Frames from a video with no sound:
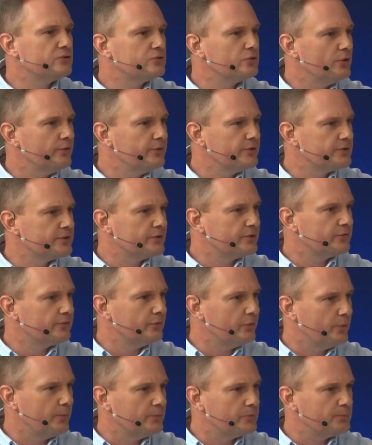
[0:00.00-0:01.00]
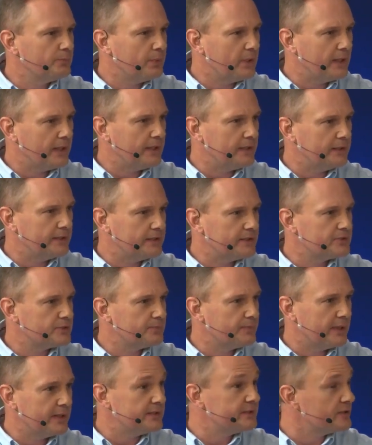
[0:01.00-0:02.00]
services firms playing in the
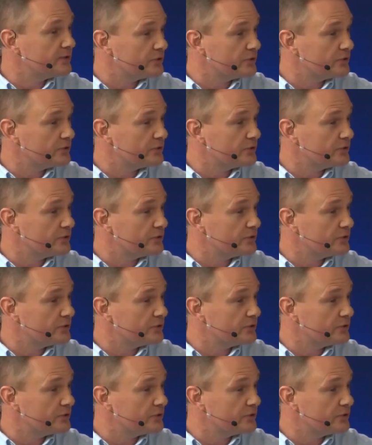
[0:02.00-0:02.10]
space.